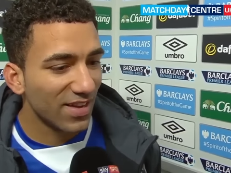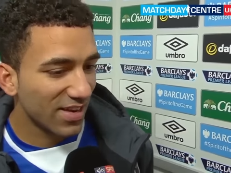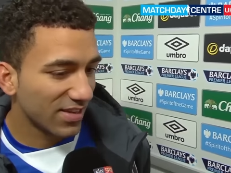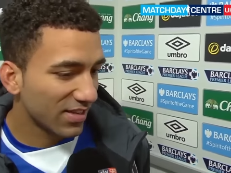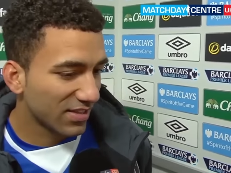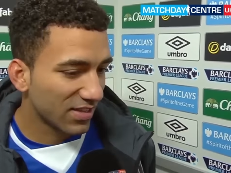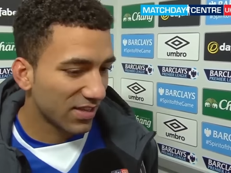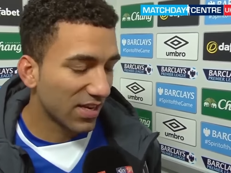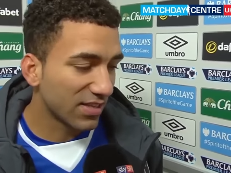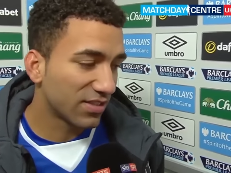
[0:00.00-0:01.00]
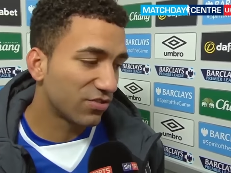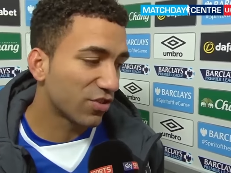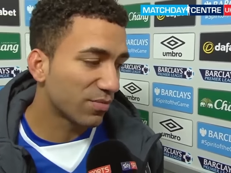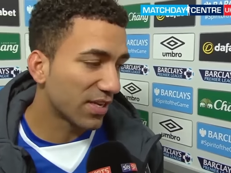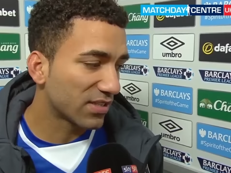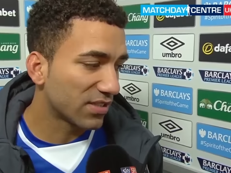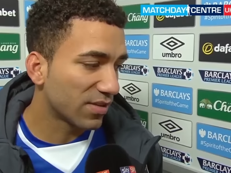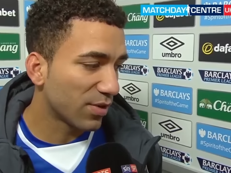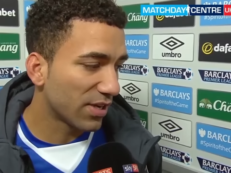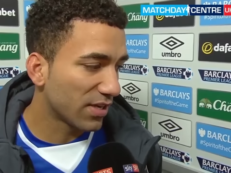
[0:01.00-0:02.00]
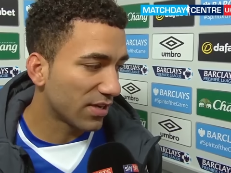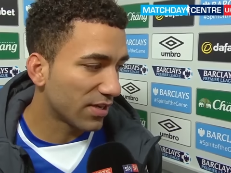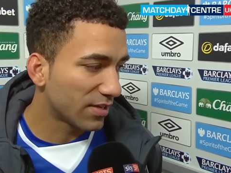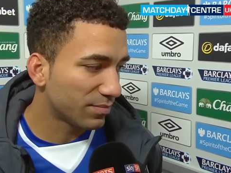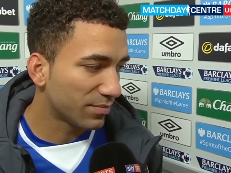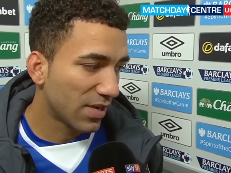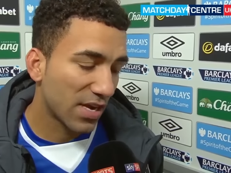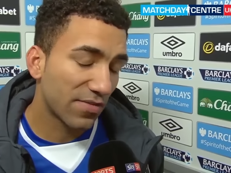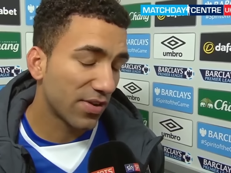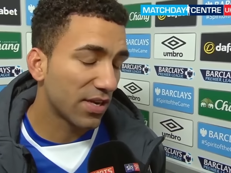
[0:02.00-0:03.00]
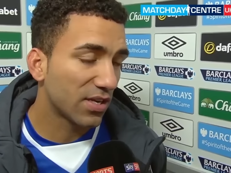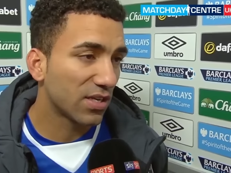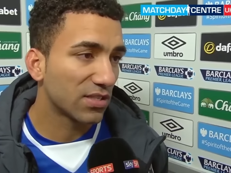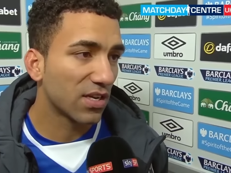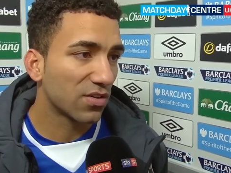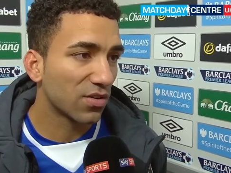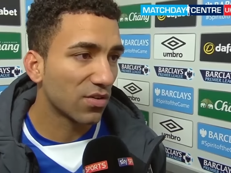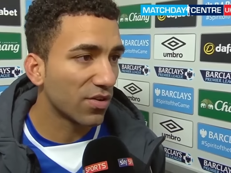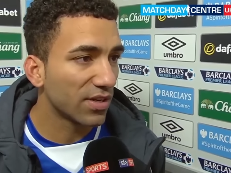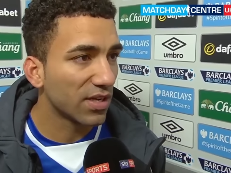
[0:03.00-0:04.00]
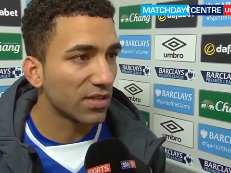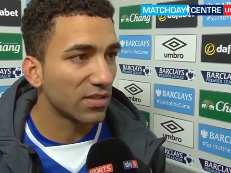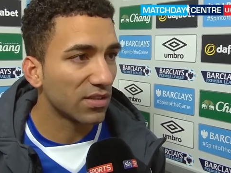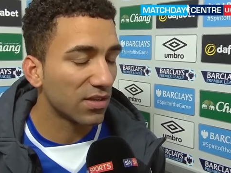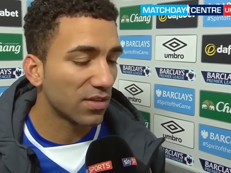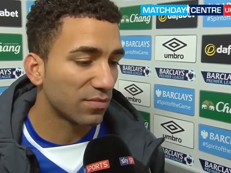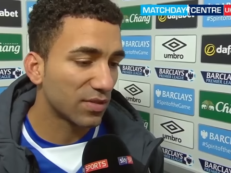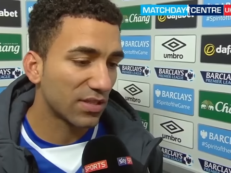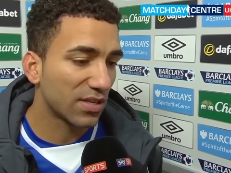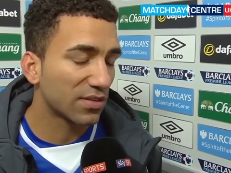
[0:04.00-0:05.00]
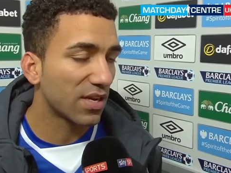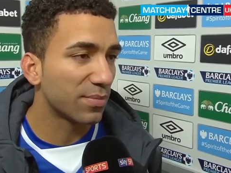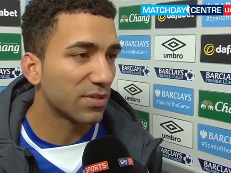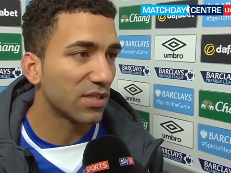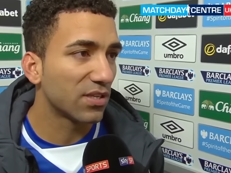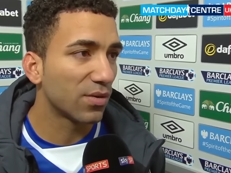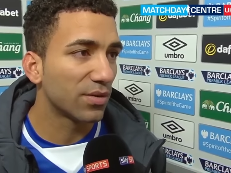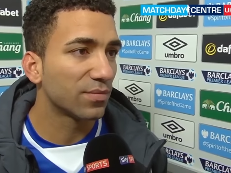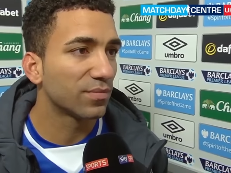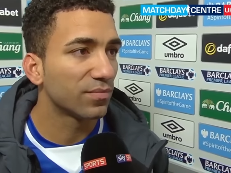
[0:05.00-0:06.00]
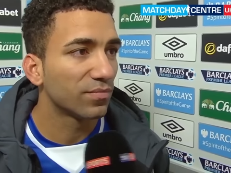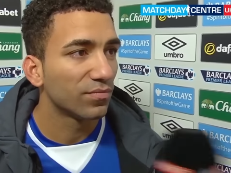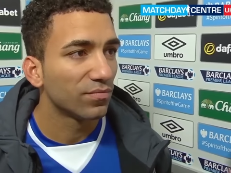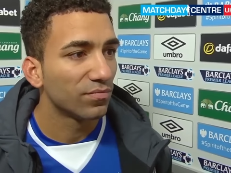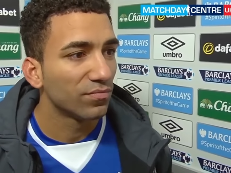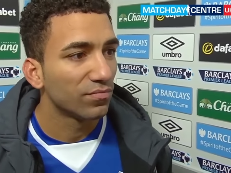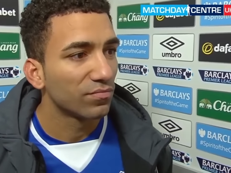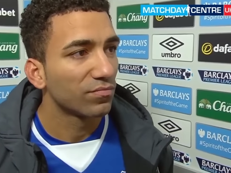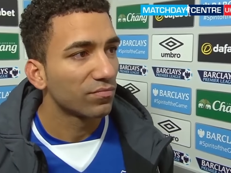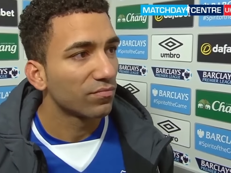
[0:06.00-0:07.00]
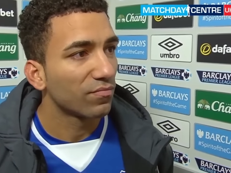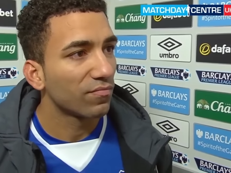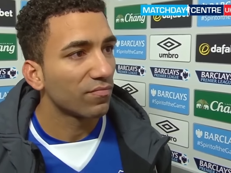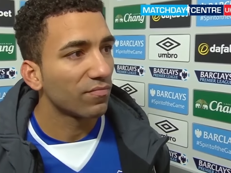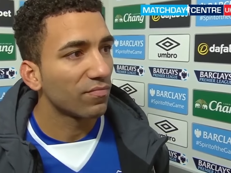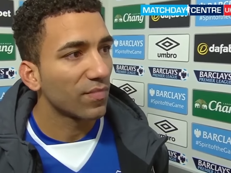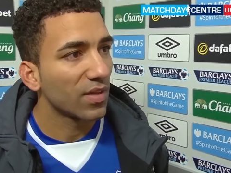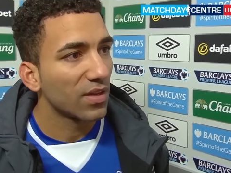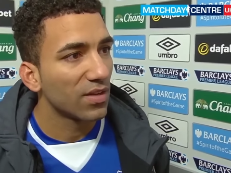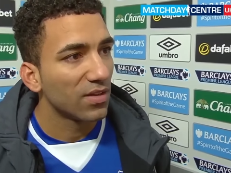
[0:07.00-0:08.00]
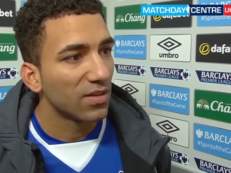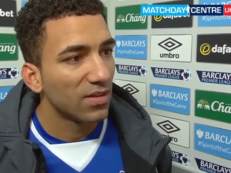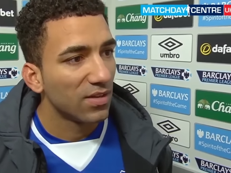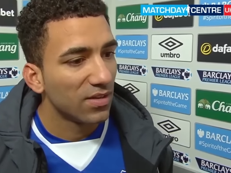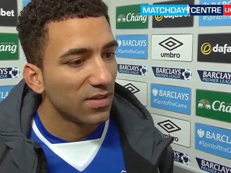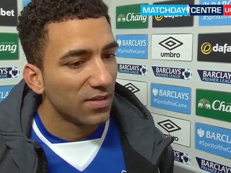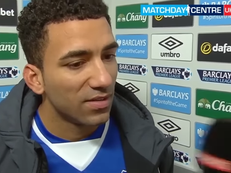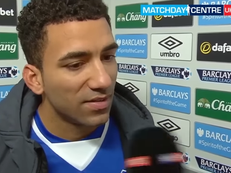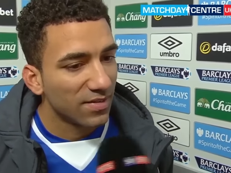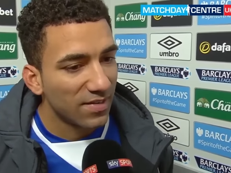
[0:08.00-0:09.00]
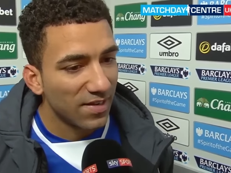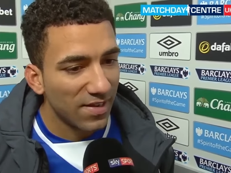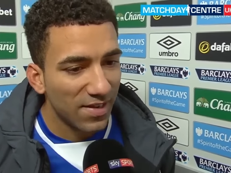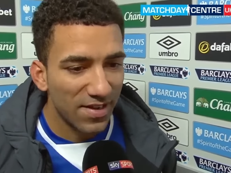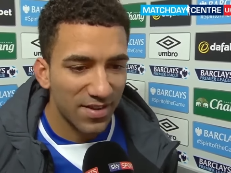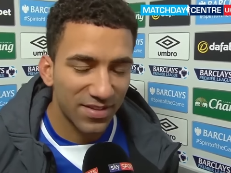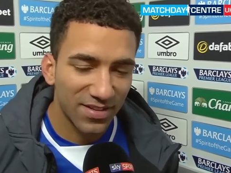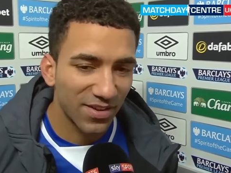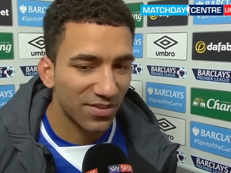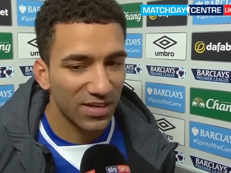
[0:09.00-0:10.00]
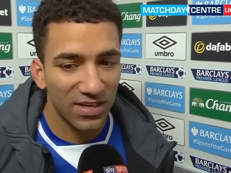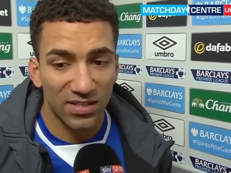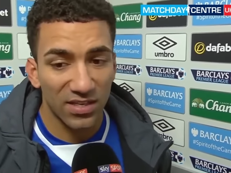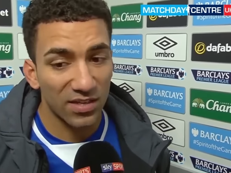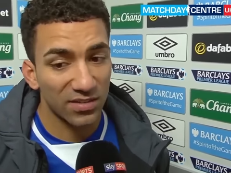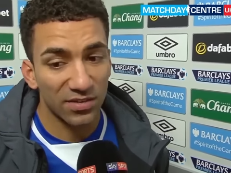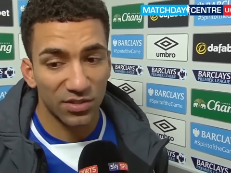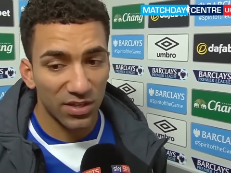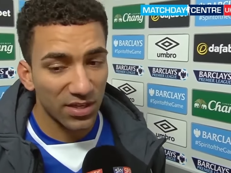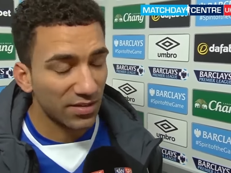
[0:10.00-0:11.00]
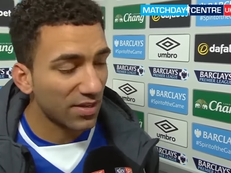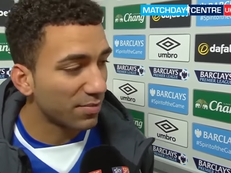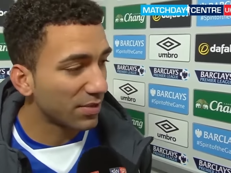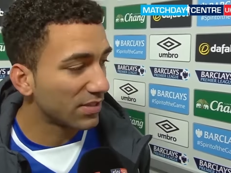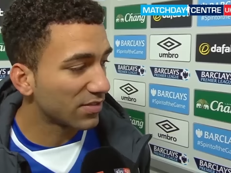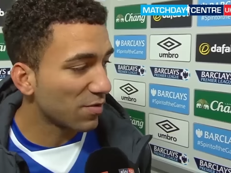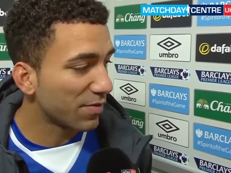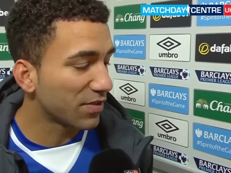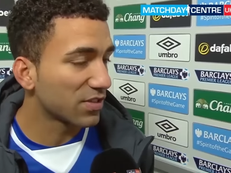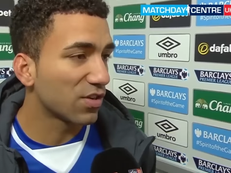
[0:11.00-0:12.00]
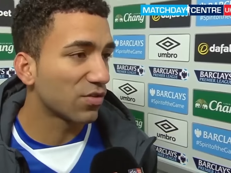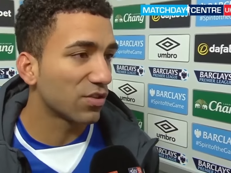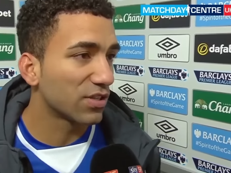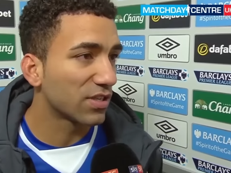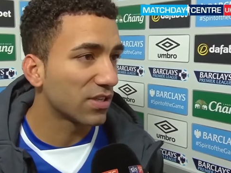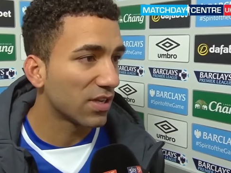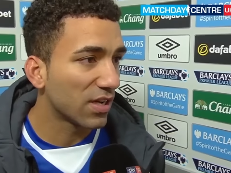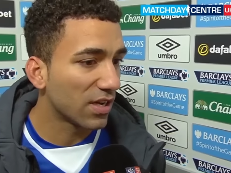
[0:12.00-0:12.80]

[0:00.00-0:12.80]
Yeah, like I said, it landed, dropped nicely to me, and um, I've hit it, and like I said I couldn't caught it nicely, and I um, was happy to see it going honestly, a little bit more special as it's against the former club? Uh, not really. I said I was actually happy to score my first goal at Goodison.